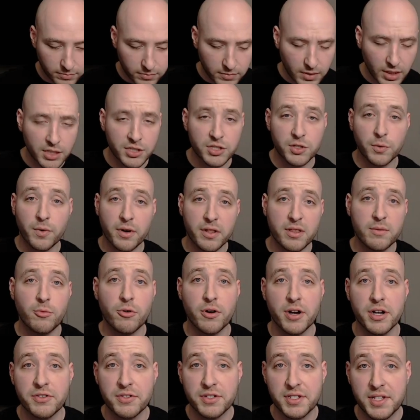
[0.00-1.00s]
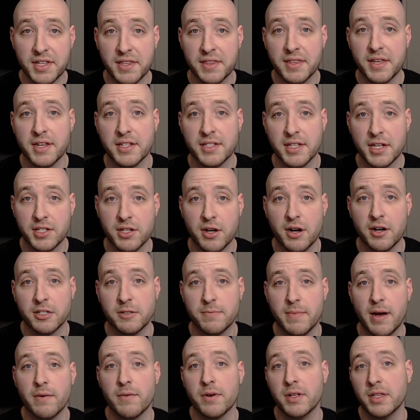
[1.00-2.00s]
So one of the more interesting things they talked
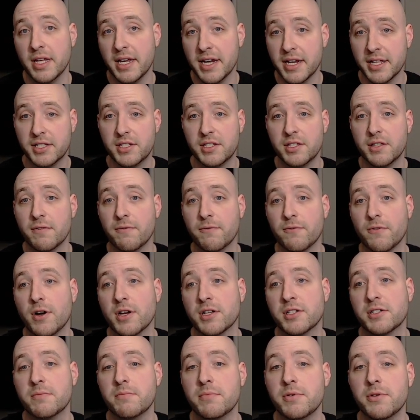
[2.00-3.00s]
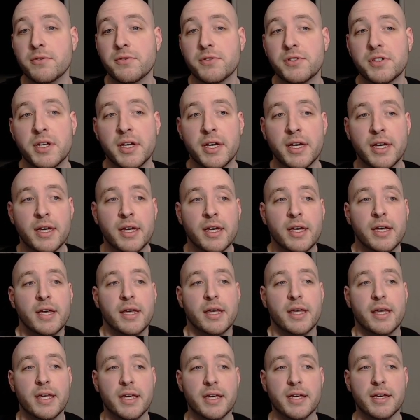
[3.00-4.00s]
about related to the frost imbues
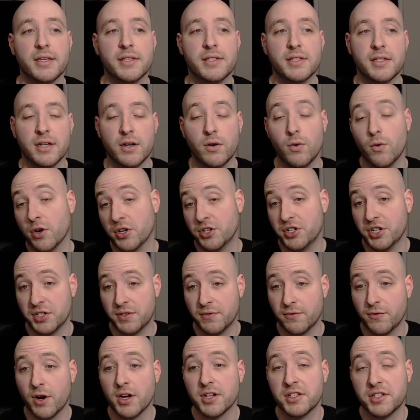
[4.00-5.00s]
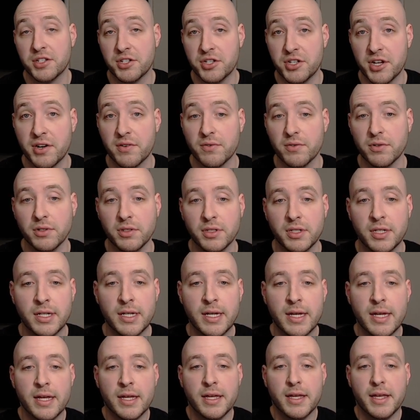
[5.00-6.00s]
is, or just frost in general,
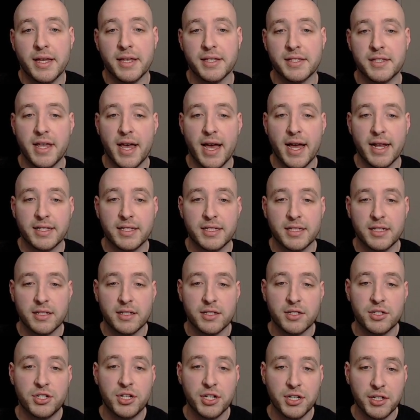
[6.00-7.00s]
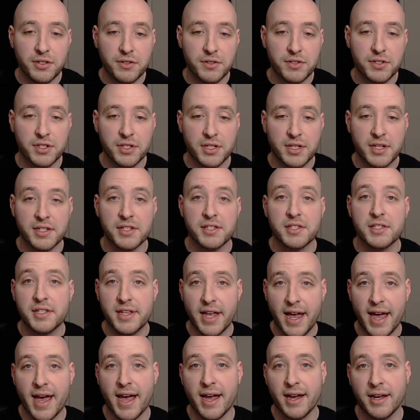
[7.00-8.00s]
is that chills can
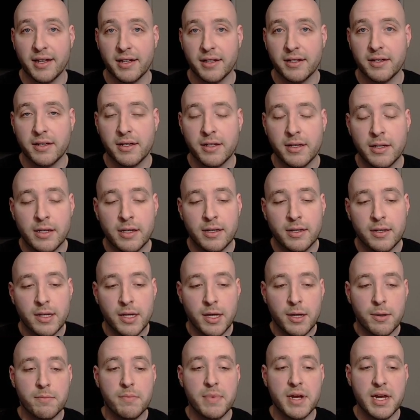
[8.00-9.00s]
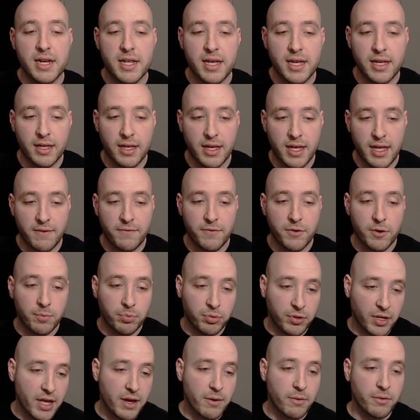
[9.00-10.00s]
stack. Meaning if you're
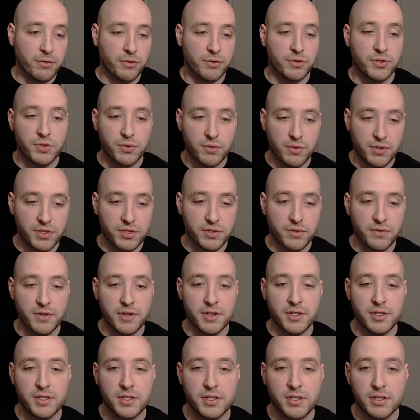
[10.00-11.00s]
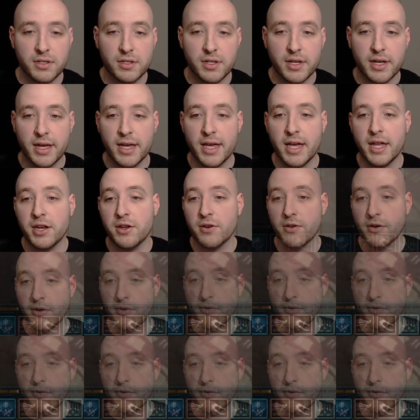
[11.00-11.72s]
playing with a sorceress and you're a